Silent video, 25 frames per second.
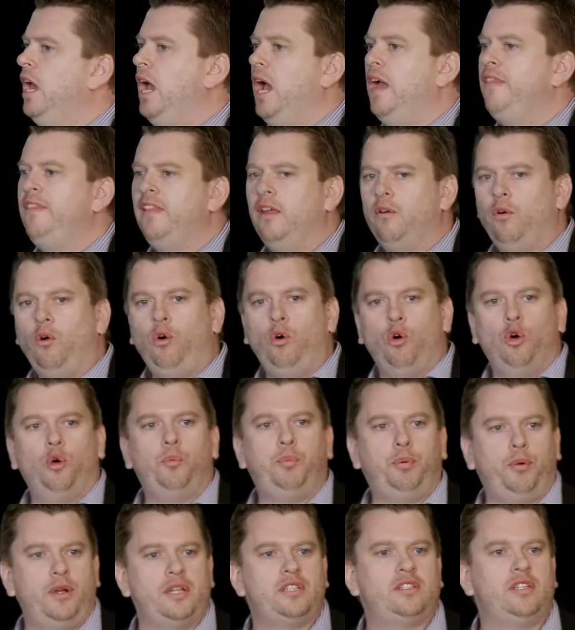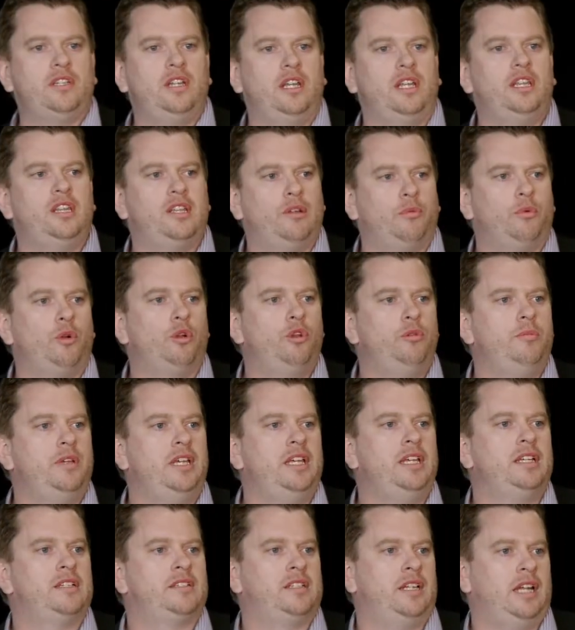And they're all present in the room
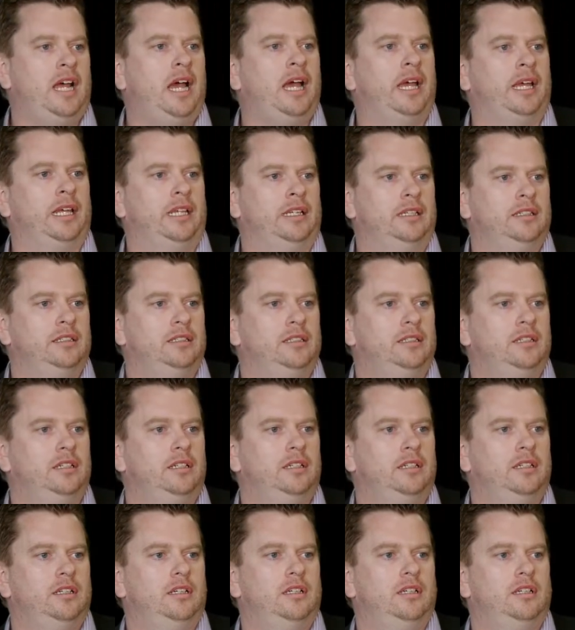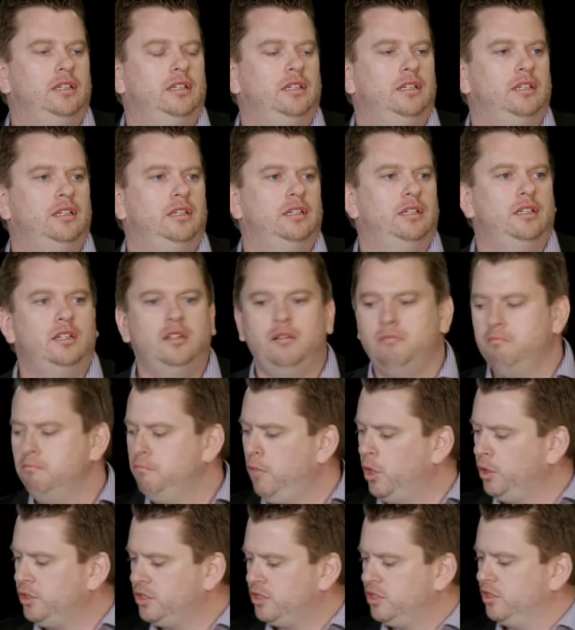here today.
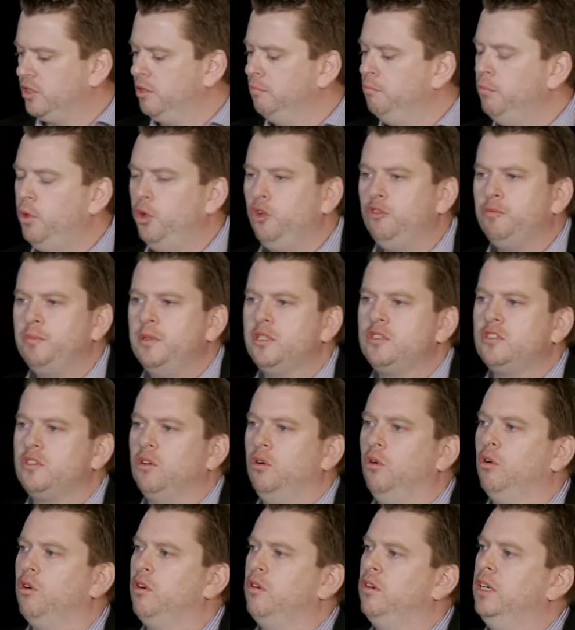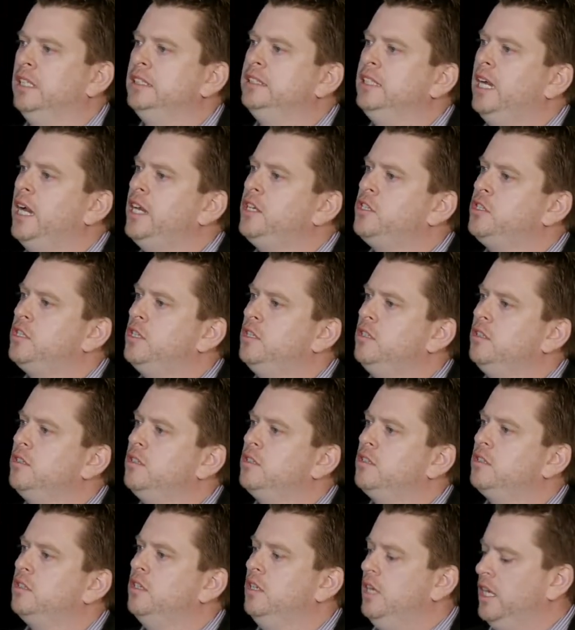Most of the movements,
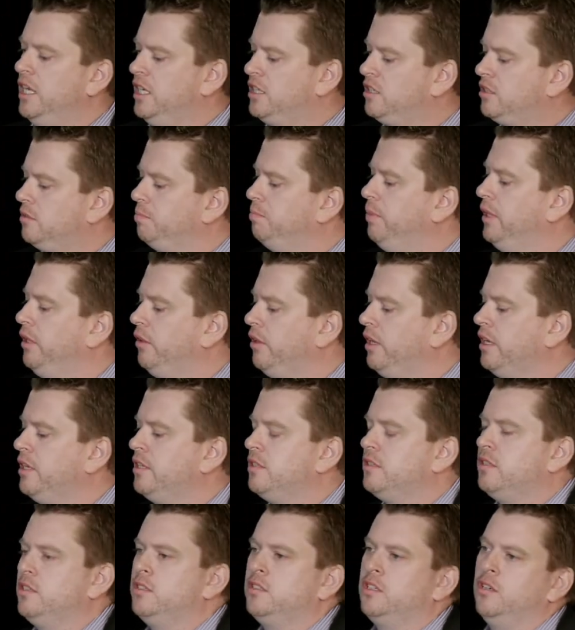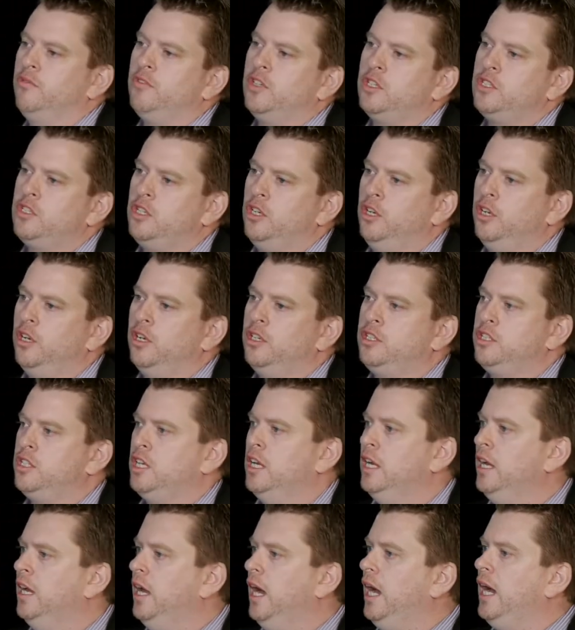organisations, experiences of the church
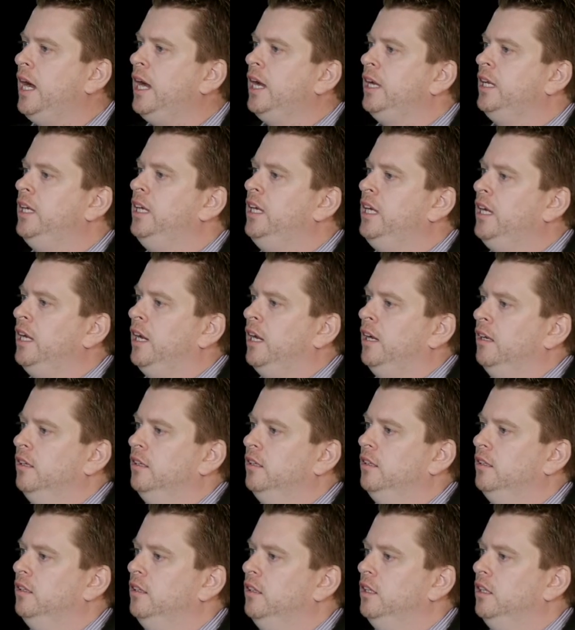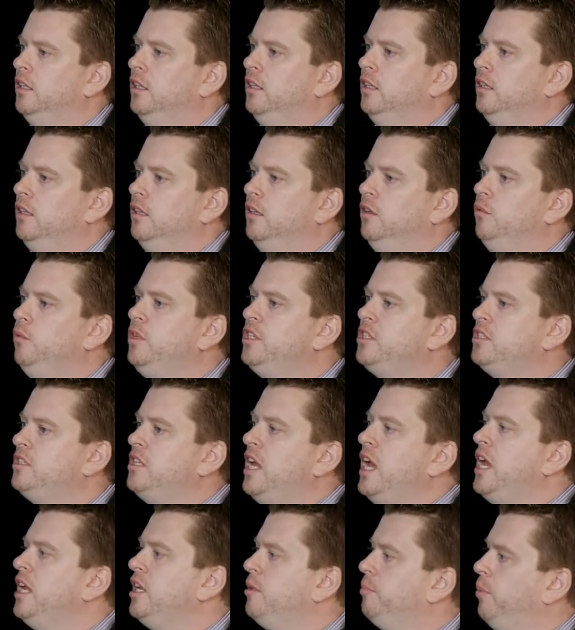are here. We
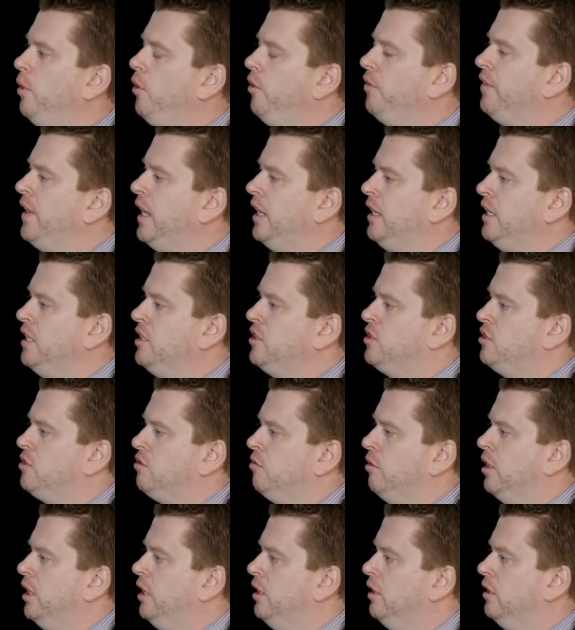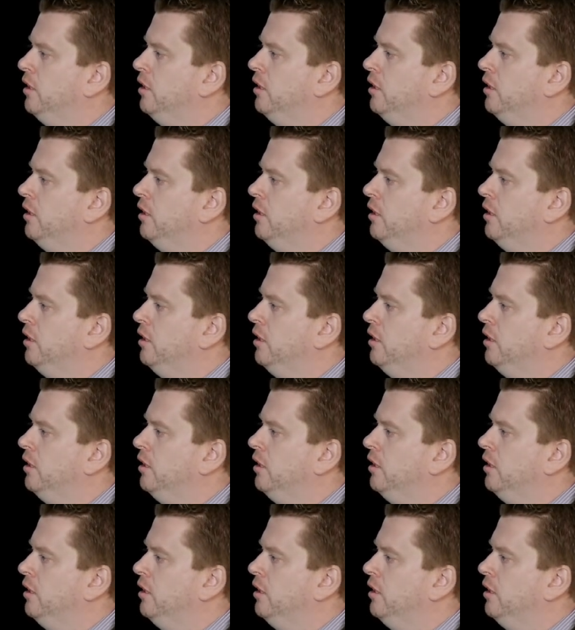stand upon that history.